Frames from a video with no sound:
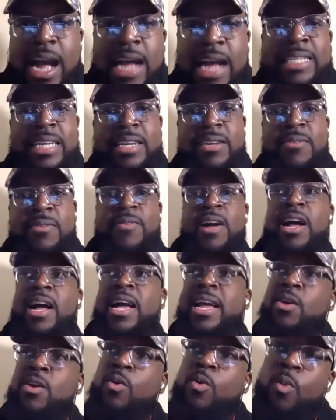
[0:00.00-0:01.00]

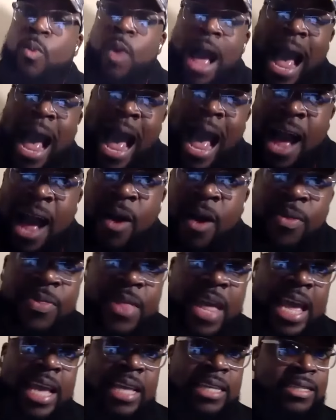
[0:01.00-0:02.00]
identifying how
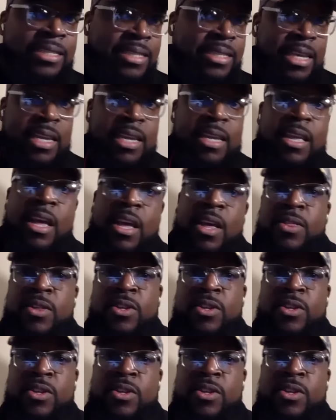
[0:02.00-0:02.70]
they see